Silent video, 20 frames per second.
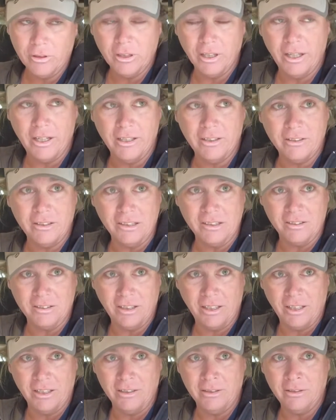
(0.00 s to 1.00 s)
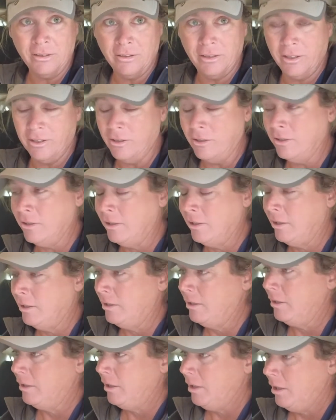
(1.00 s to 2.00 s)
let us extend here.
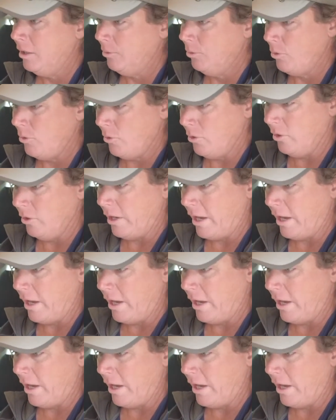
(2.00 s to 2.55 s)
We were